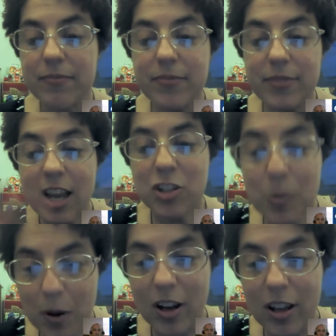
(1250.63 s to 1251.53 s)
touch
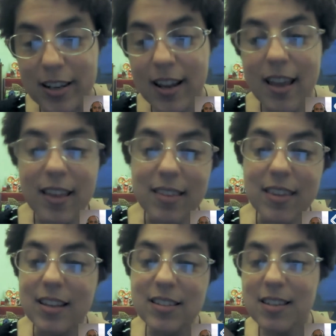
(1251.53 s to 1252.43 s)
upon
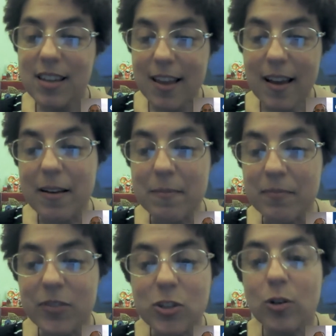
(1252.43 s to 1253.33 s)
these
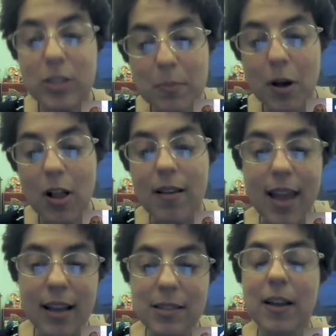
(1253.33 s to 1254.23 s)
sort of symbolic
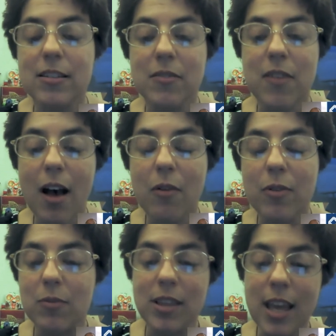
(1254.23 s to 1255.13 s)
aspects of how
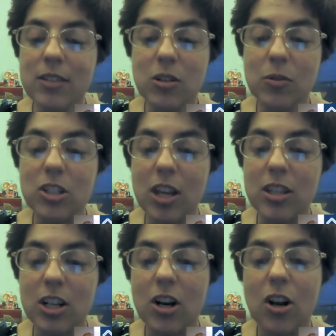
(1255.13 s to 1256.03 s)
we relate to each
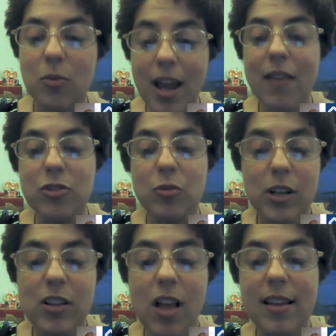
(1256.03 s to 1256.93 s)
other, we have to
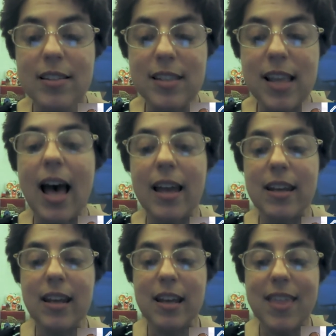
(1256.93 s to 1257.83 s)
realize that
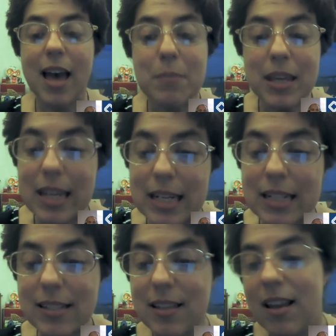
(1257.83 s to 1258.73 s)
that
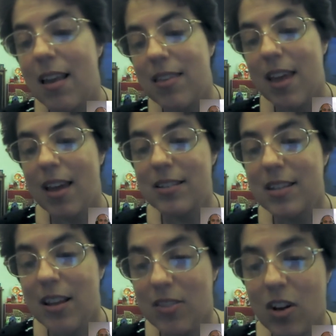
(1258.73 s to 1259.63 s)
means that
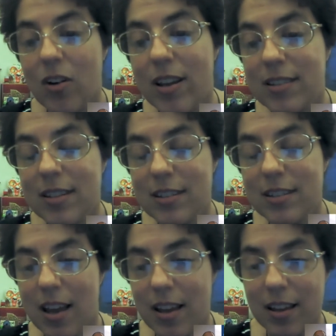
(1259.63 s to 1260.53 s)
there isn't
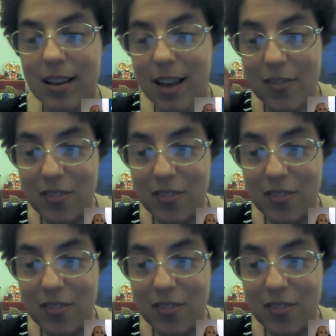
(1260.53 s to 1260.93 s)
a kind of